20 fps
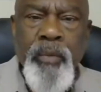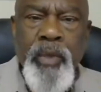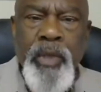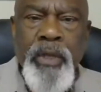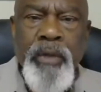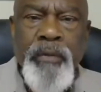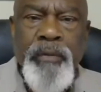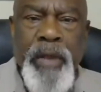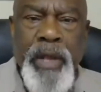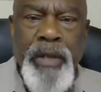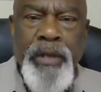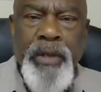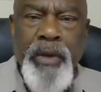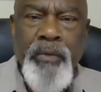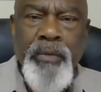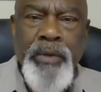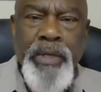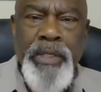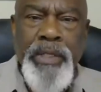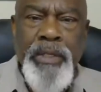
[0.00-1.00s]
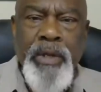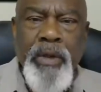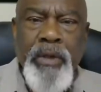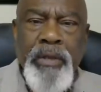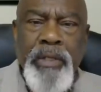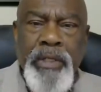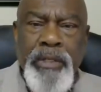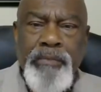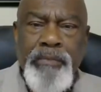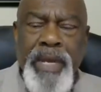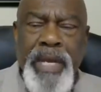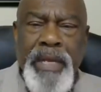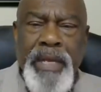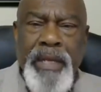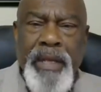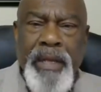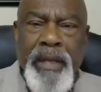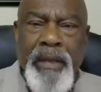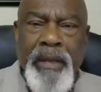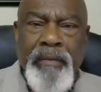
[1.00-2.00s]
if I know what it's made
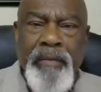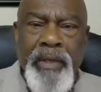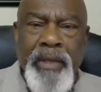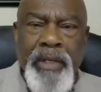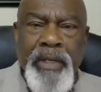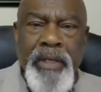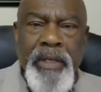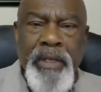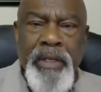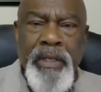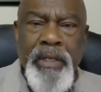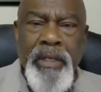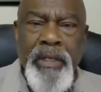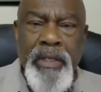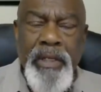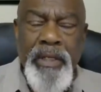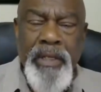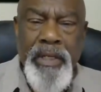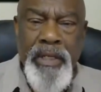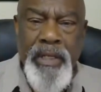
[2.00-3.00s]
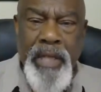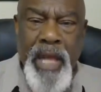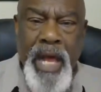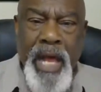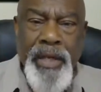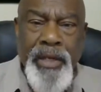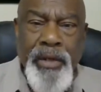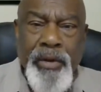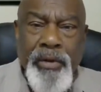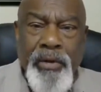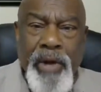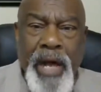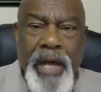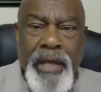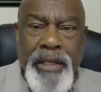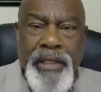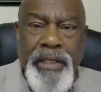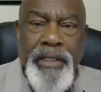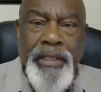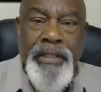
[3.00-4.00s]
of, and I know
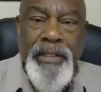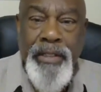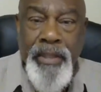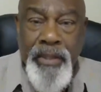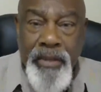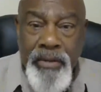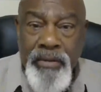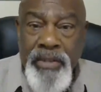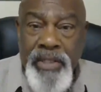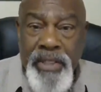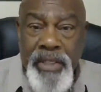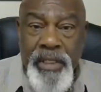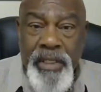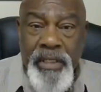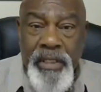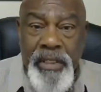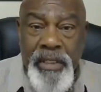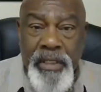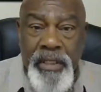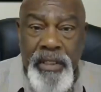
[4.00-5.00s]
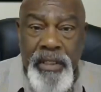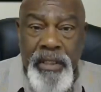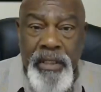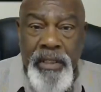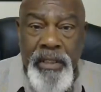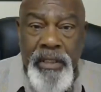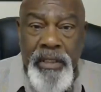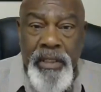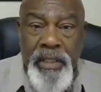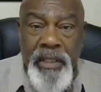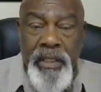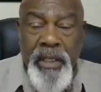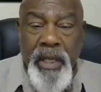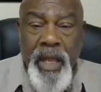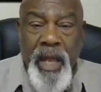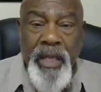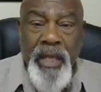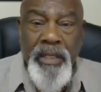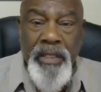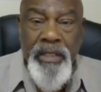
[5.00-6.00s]
how to use it, and
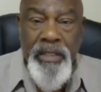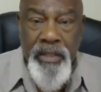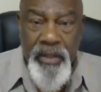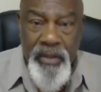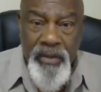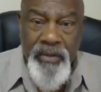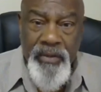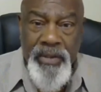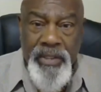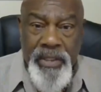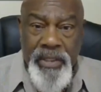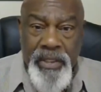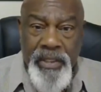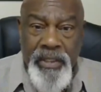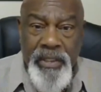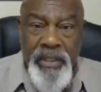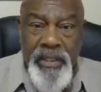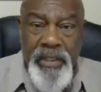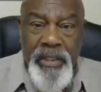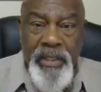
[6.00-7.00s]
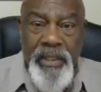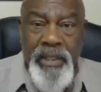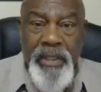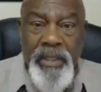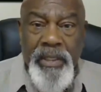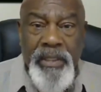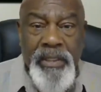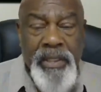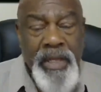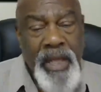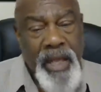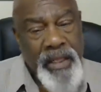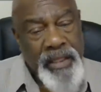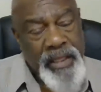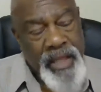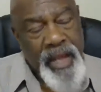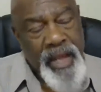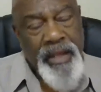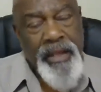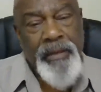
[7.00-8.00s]
I use it, now
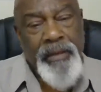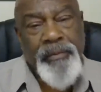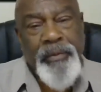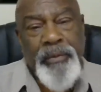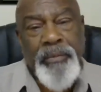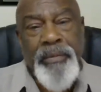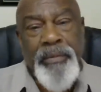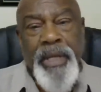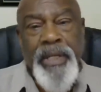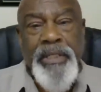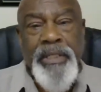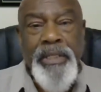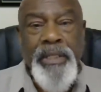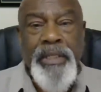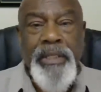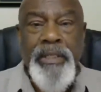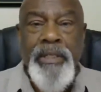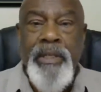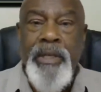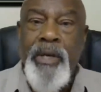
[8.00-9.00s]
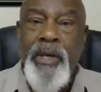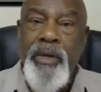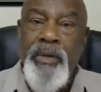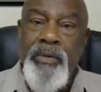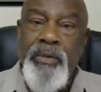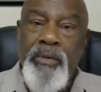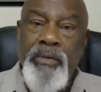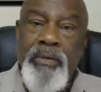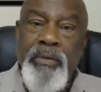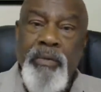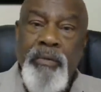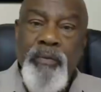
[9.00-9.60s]
that information is cool.